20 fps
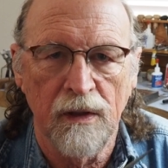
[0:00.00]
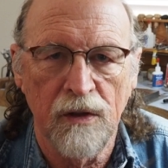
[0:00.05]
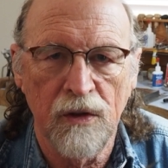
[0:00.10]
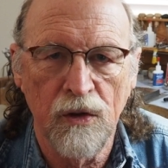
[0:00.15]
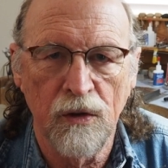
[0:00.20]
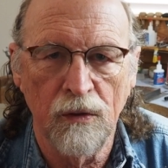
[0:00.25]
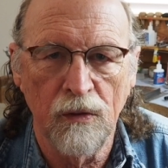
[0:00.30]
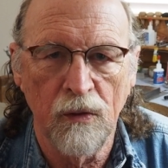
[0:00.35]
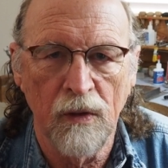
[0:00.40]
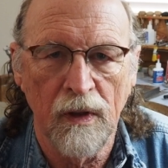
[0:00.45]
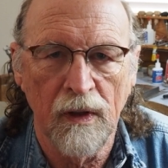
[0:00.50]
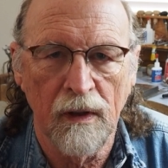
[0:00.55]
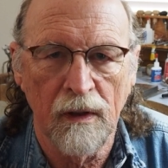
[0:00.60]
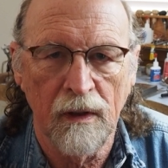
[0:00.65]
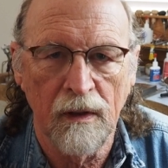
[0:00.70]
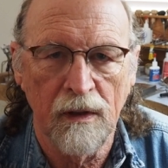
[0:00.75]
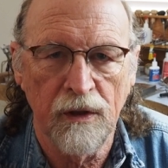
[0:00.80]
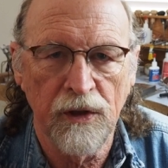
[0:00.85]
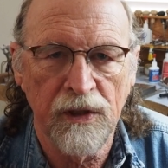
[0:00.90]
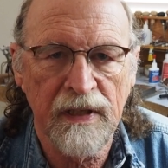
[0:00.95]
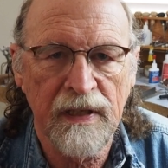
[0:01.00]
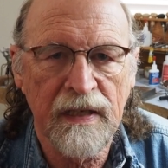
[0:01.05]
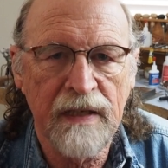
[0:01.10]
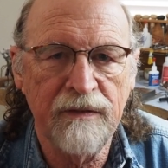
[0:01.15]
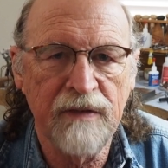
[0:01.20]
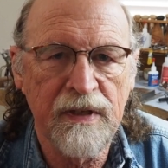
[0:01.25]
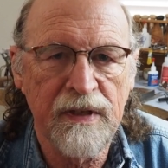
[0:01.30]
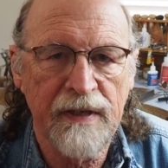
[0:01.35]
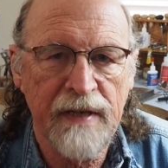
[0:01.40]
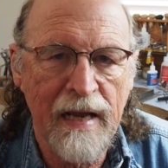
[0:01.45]
you could
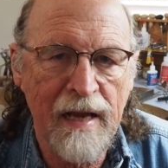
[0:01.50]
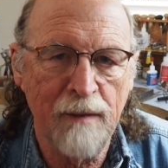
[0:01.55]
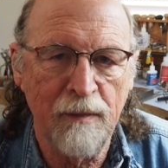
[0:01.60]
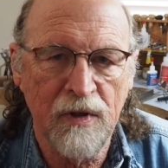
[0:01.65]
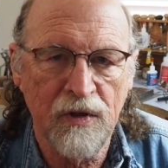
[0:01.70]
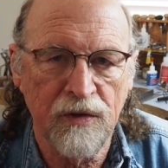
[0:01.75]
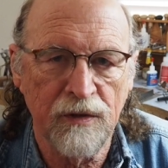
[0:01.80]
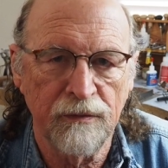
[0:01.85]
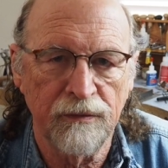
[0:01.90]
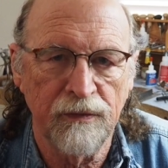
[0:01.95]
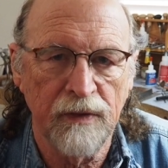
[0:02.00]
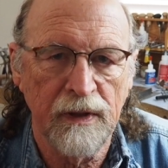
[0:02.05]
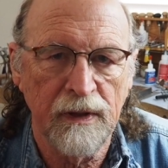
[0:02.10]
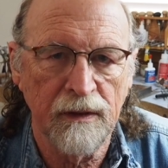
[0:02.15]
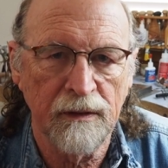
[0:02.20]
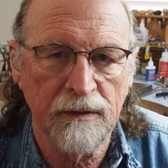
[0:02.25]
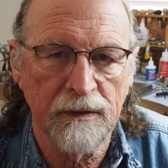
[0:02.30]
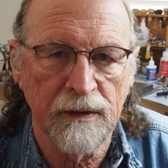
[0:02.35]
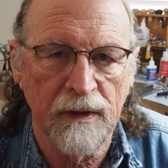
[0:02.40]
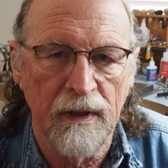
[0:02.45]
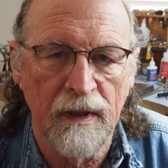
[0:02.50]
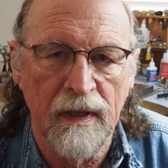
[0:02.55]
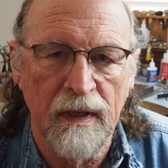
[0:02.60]
even damage your files.